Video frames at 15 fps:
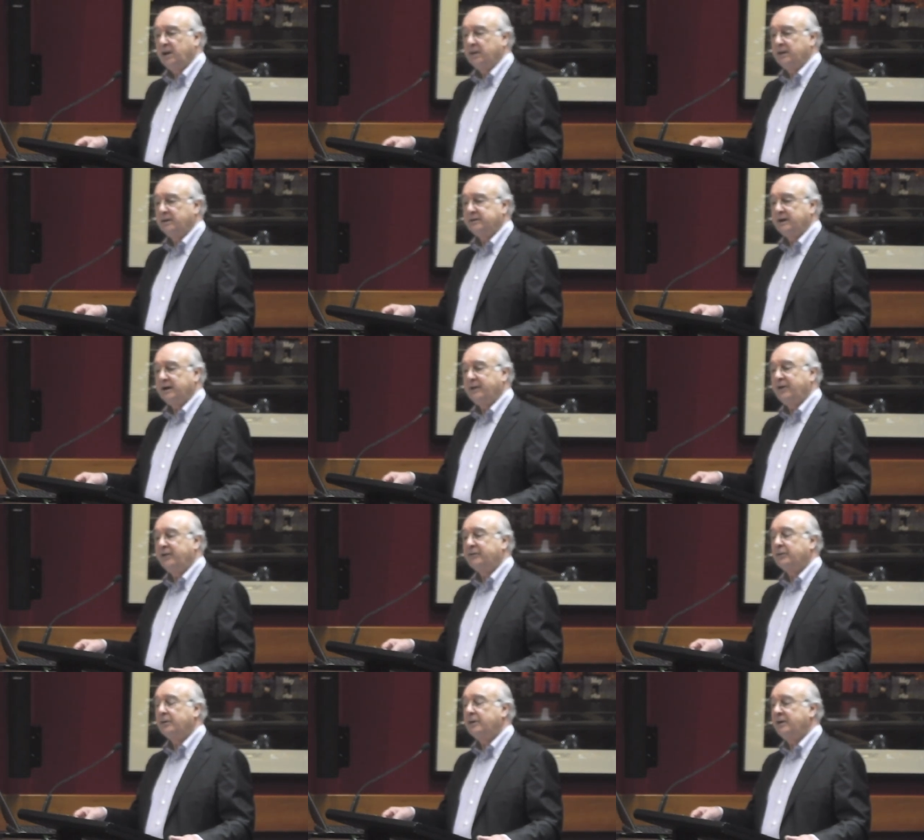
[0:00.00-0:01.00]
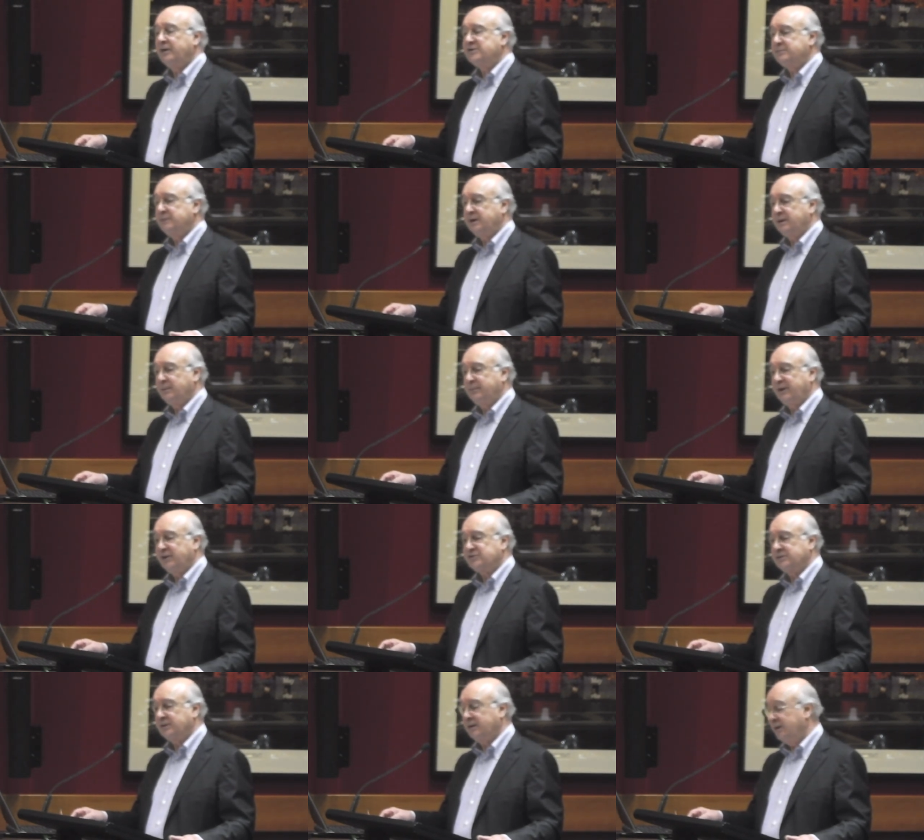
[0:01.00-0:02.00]
that uh, the historian needs to be
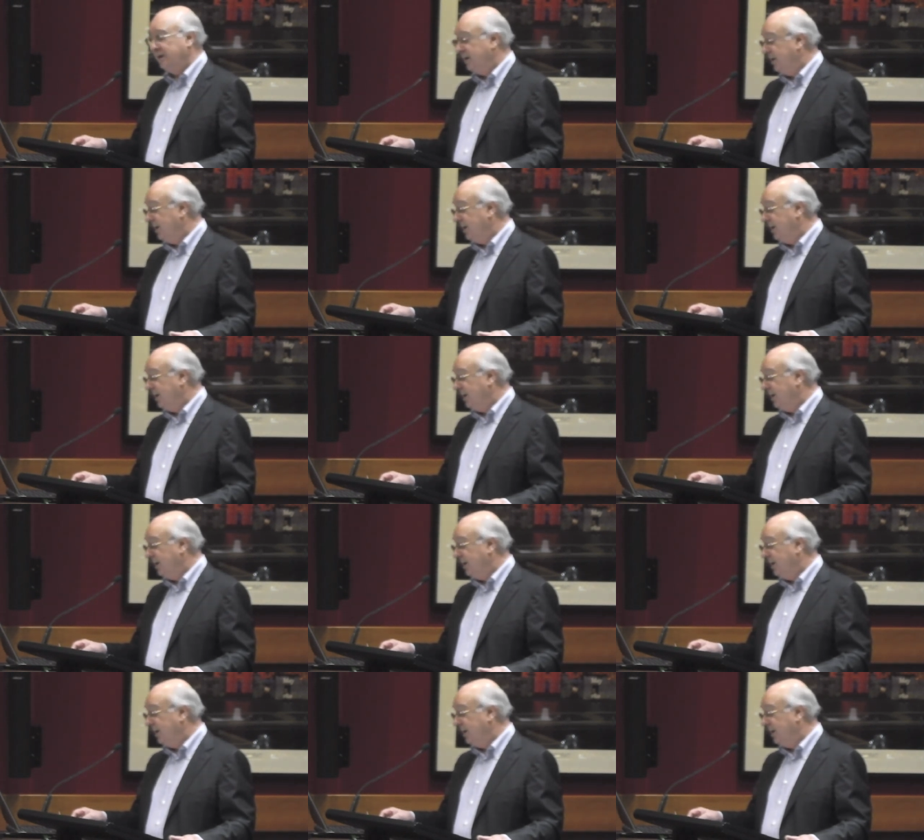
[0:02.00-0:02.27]
compassionate.